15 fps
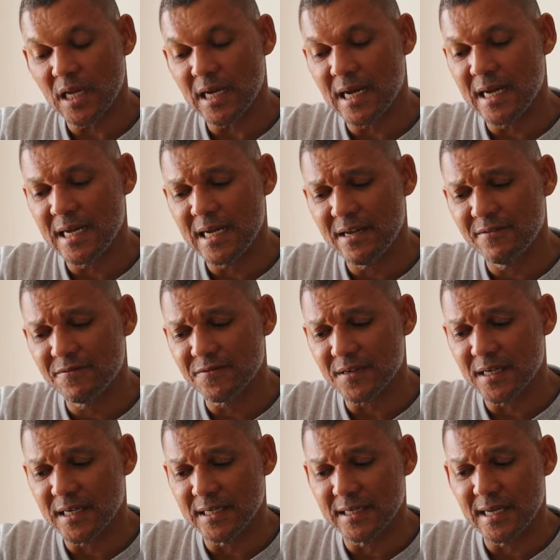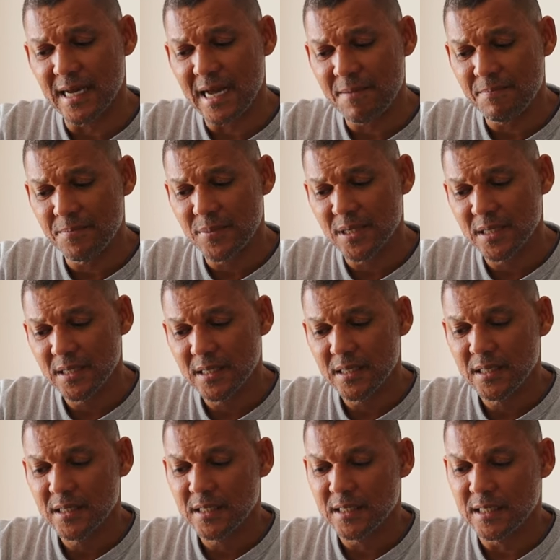I have an app,
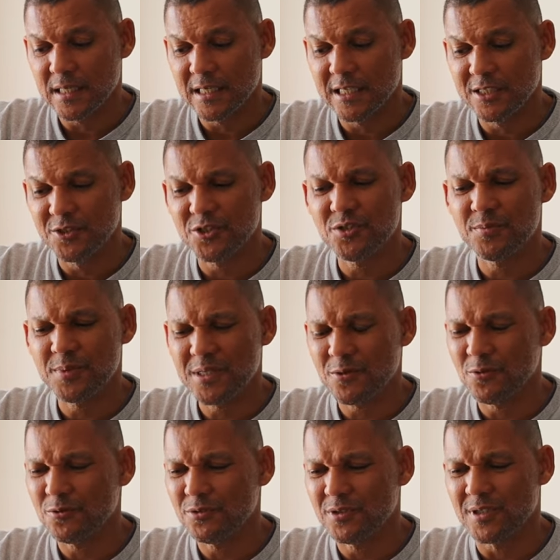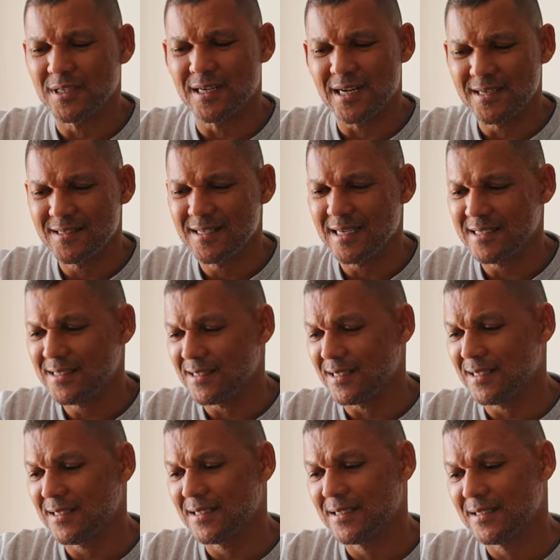used to be called Runtastic.
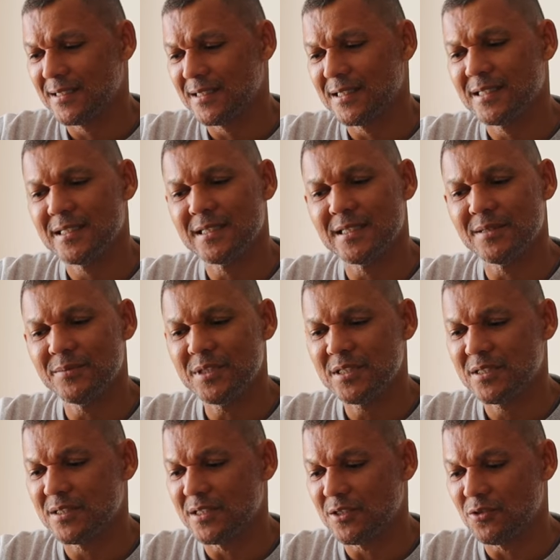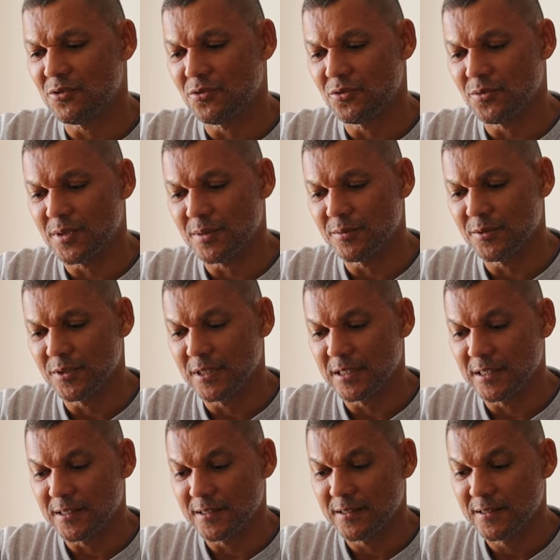Let me just record what I'm doing
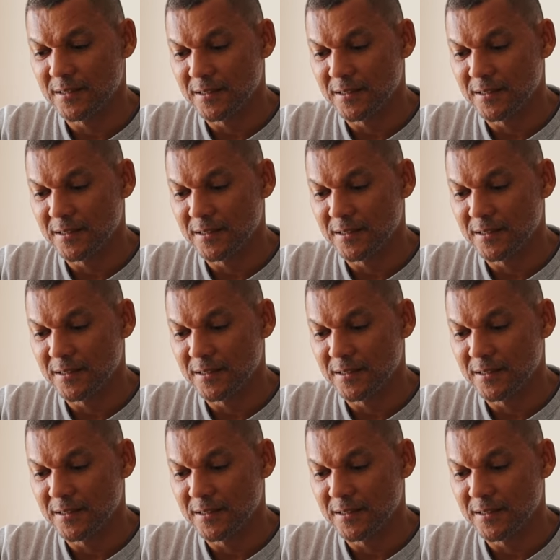here.